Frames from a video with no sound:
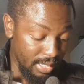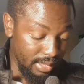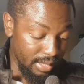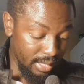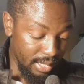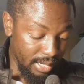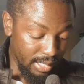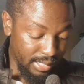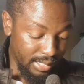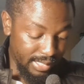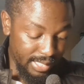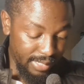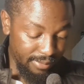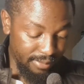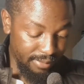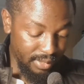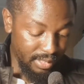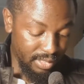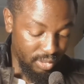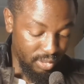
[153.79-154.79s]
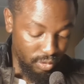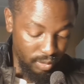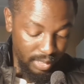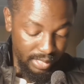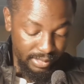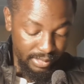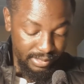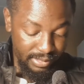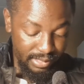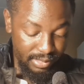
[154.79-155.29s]
There are 7
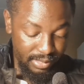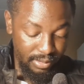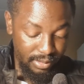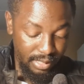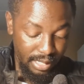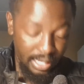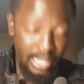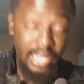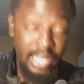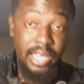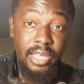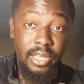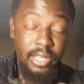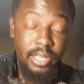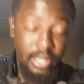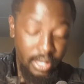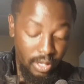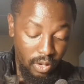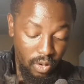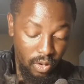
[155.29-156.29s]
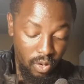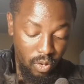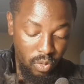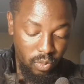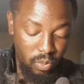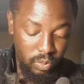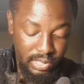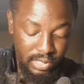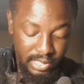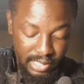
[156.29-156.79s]
strains: A,
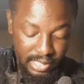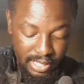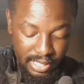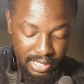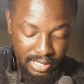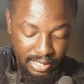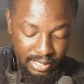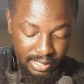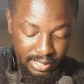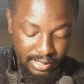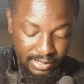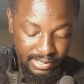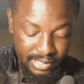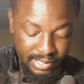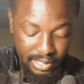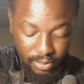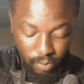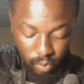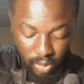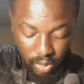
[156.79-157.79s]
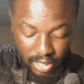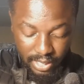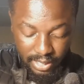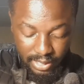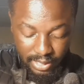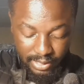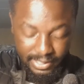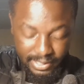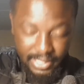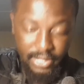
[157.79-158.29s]
O, C,
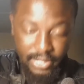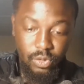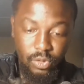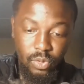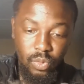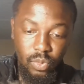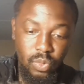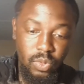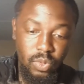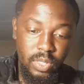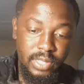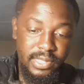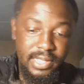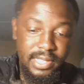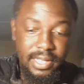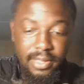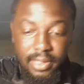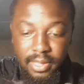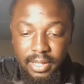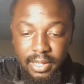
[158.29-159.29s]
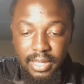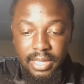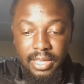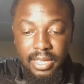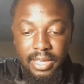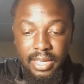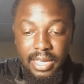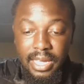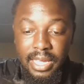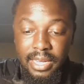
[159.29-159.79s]
SET1, SET2, SET3,
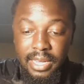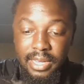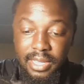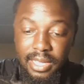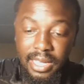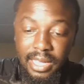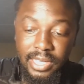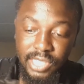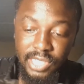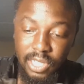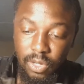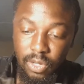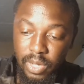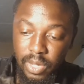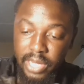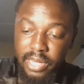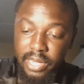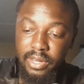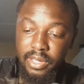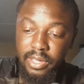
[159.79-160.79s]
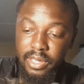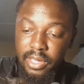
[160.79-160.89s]
and Asia 1,